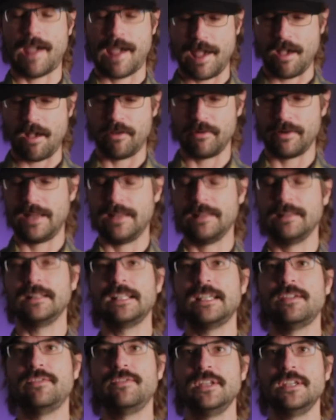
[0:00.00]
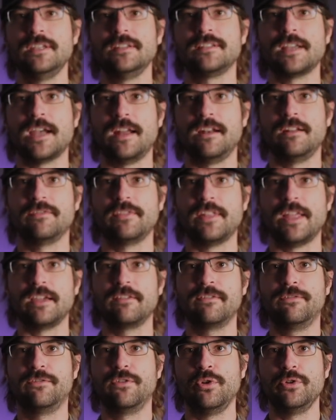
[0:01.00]
out and leave these kind of like
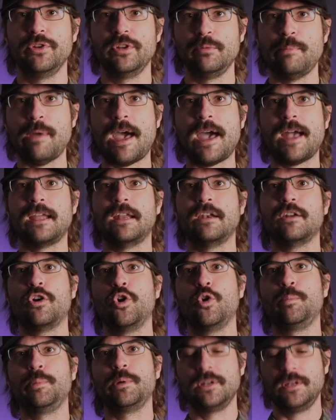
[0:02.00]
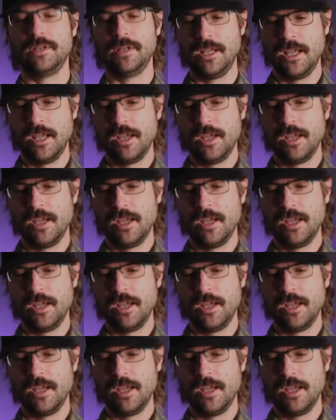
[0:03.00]
folded back and open.